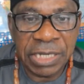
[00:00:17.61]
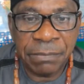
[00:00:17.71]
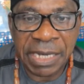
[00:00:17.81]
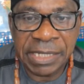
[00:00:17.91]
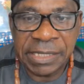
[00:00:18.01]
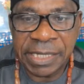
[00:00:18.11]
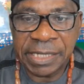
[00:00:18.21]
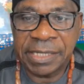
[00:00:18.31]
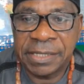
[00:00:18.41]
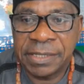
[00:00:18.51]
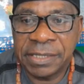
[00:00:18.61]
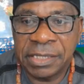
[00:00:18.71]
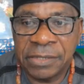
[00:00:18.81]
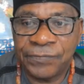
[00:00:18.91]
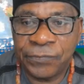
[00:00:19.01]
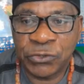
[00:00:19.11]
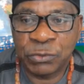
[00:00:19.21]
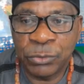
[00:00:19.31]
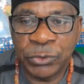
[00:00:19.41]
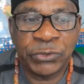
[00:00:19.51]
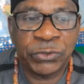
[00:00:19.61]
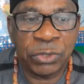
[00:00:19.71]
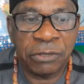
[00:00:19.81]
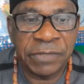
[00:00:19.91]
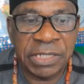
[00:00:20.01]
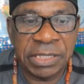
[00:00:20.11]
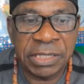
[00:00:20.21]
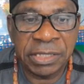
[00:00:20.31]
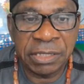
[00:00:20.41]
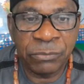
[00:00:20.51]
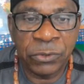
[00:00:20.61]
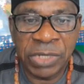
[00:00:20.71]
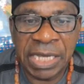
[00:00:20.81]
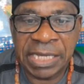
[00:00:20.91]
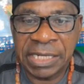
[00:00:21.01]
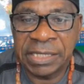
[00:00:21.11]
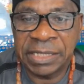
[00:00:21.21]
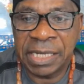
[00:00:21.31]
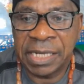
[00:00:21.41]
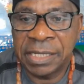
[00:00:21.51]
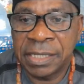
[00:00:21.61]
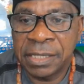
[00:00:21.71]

Market Day in the 4th month of the Igbo lunar calendar